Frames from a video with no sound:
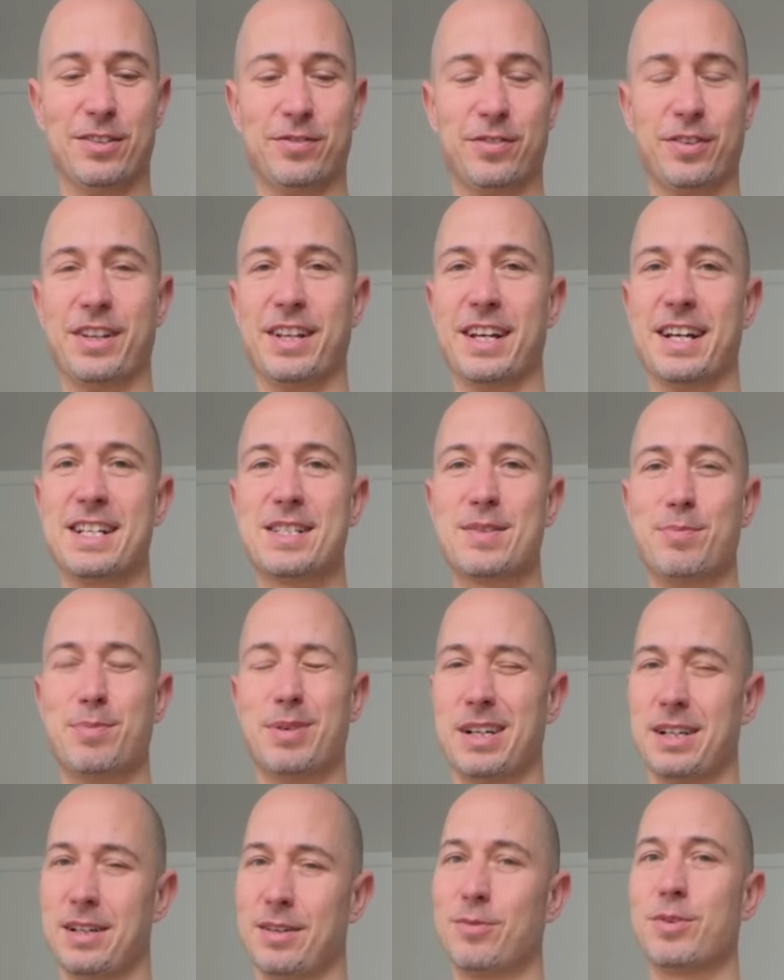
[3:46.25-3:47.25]
for this,
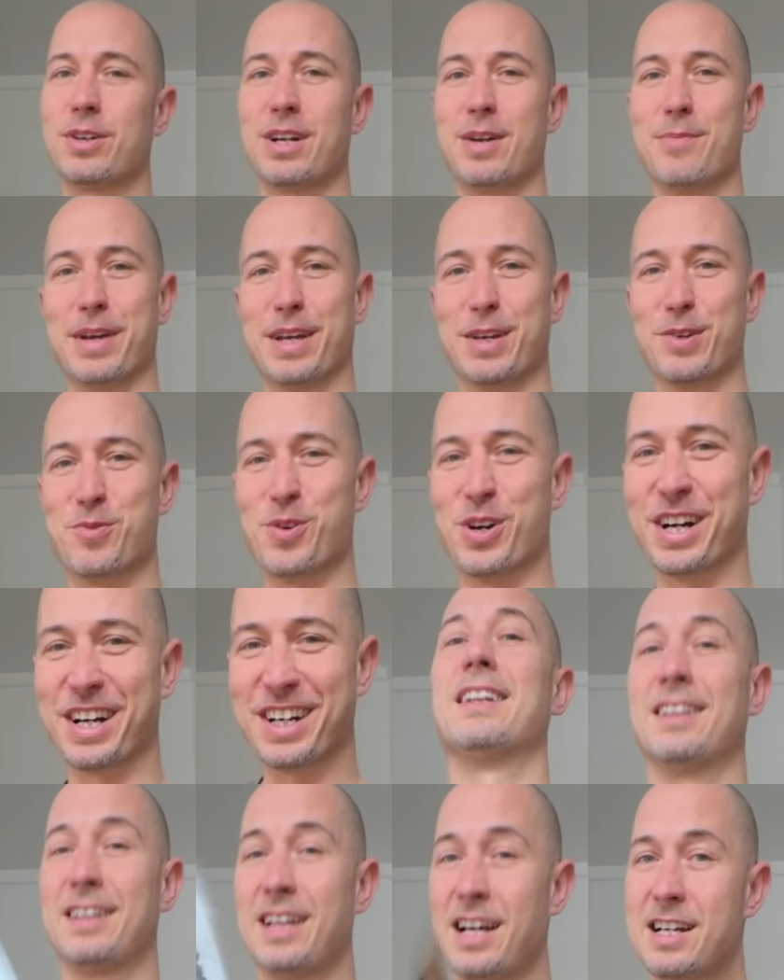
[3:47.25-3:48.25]
but we're gonna make it
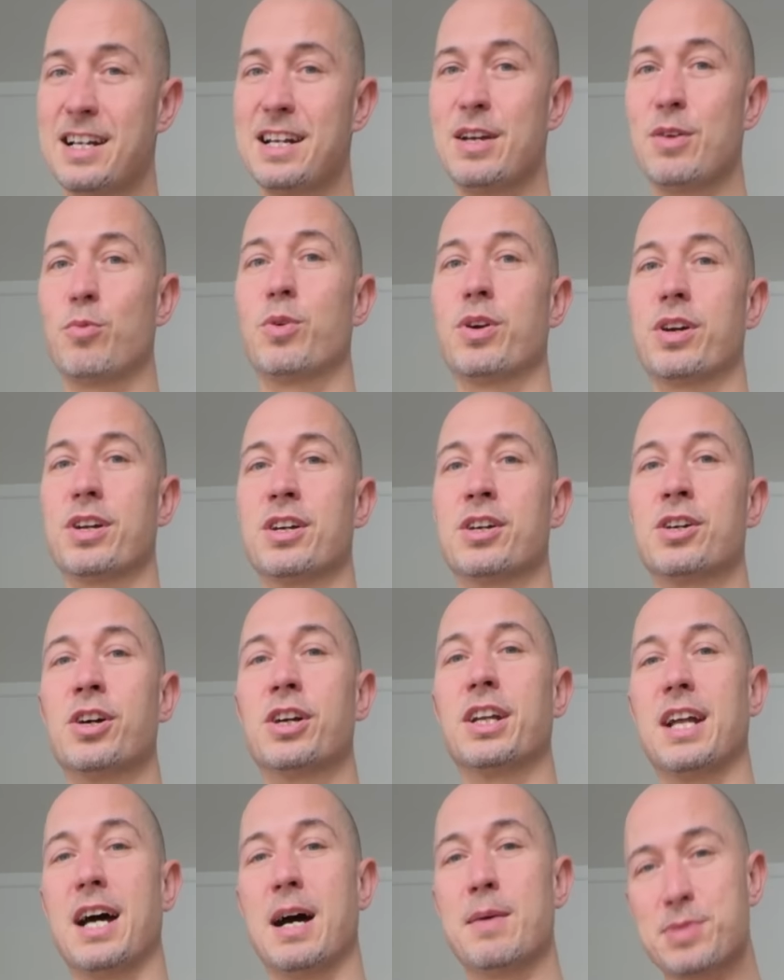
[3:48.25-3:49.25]
work. Luckily, we're gonna
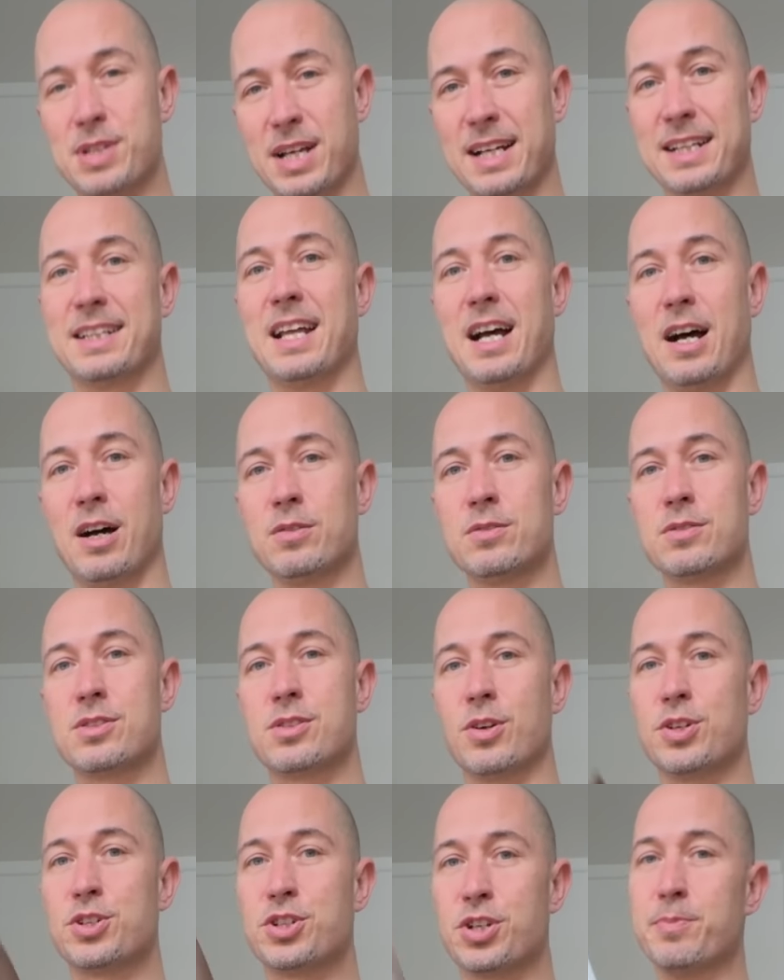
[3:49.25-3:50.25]
cook it upside down,
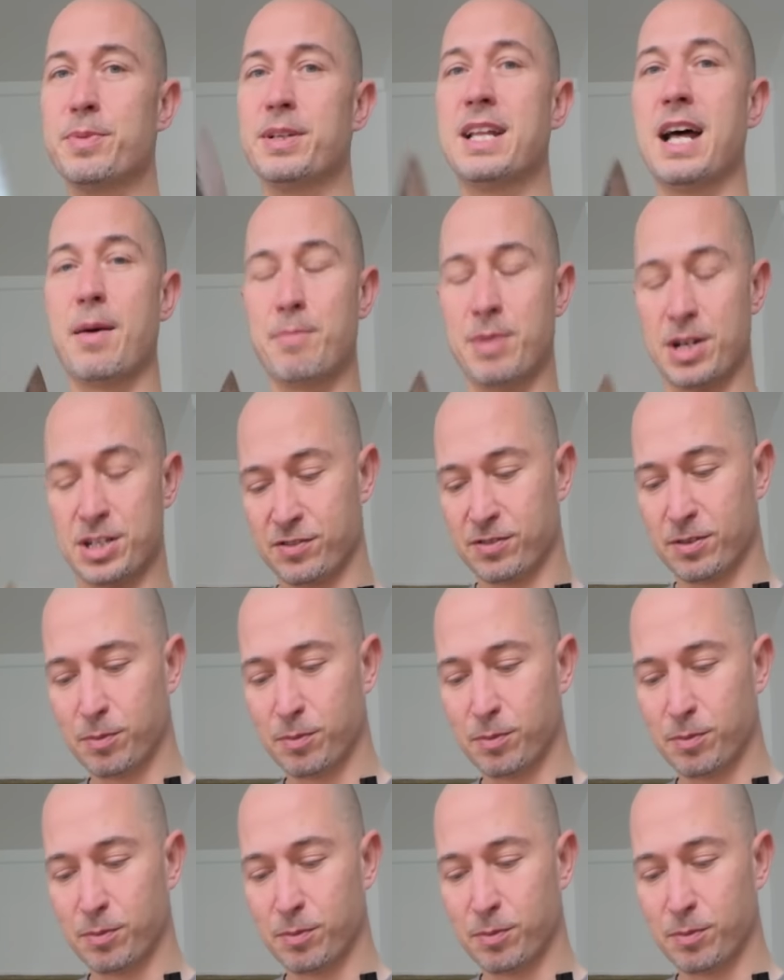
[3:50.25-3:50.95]
so it shouldn't be that much of a